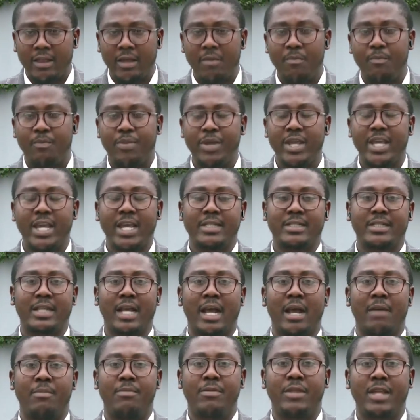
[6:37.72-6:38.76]
the
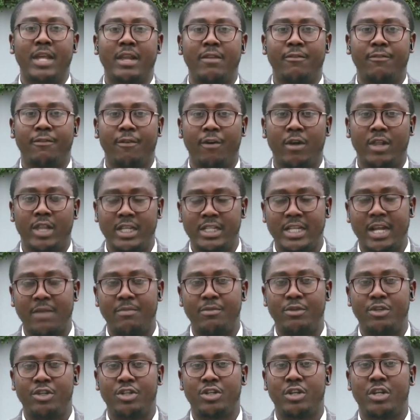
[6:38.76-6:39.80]
biggest um, thing for this
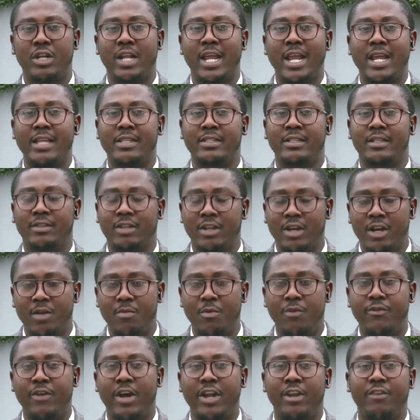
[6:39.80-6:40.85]
administration is the
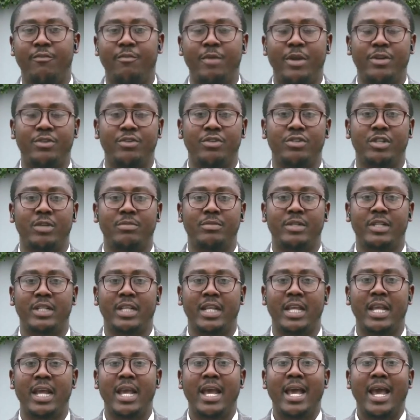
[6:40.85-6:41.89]
removal of petrol
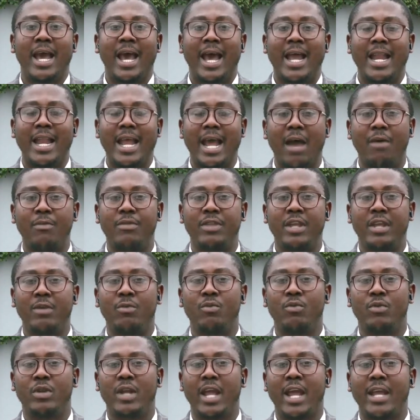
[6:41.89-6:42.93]
subsidy and how
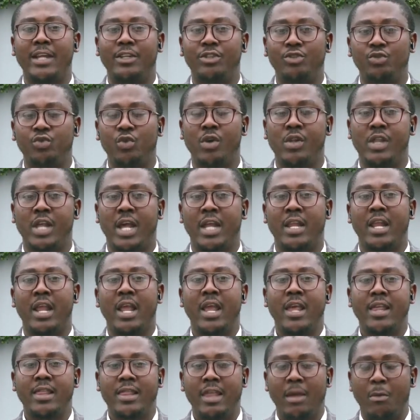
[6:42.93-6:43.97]
they would ensure that
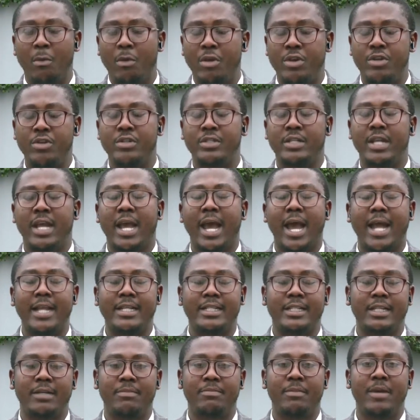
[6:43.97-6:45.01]
they reduce the
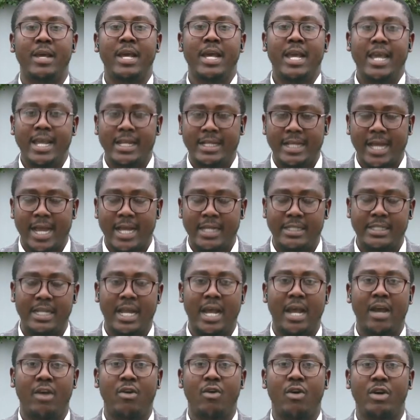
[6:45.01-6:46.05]
hardship it
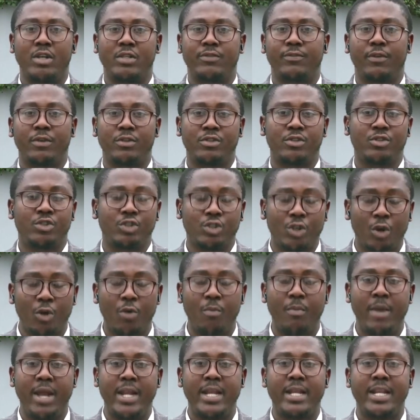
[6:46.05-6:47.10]
has uh, caused for
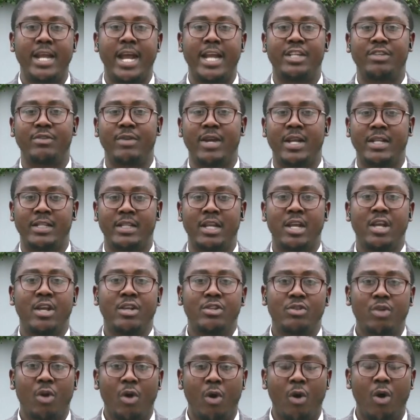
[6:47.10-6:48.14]
so many Nigerians.
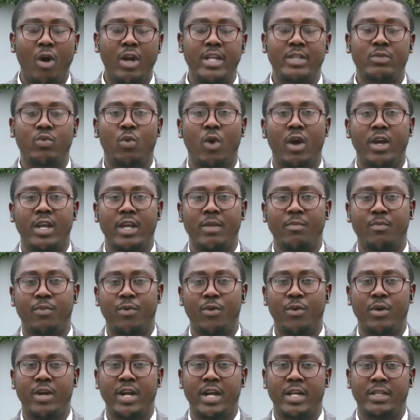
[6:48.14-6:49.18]
So all is work in
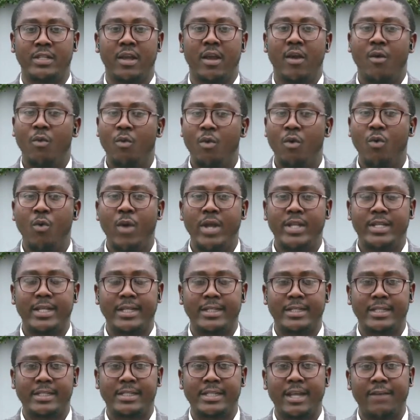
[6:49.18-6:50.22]
progress. We'll
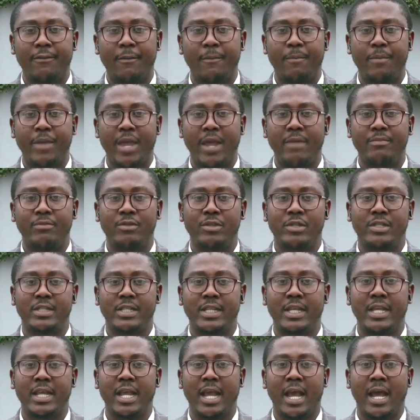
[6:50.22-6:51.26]
wait until 7 p.m. to
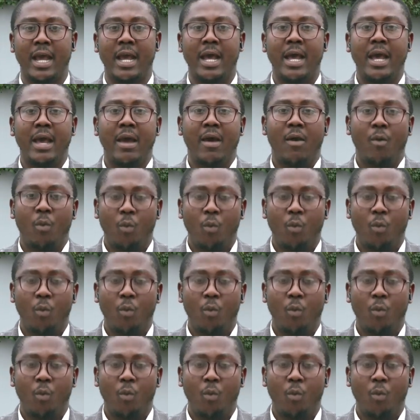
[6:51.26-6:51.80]
see uh,